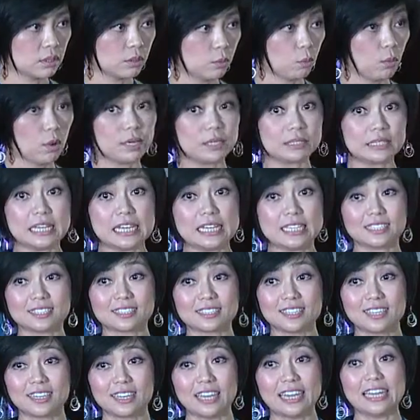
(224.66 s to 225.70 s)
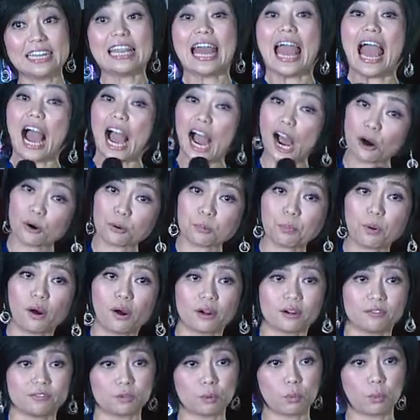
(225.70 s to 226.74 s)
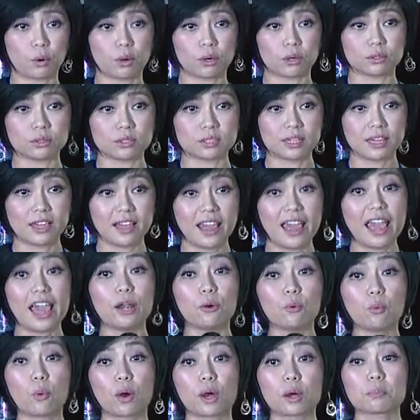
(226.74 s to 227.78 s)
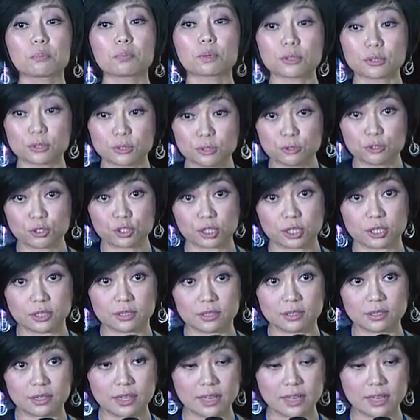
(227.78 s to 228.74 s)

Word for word: well, at least in our part of the world and where pollution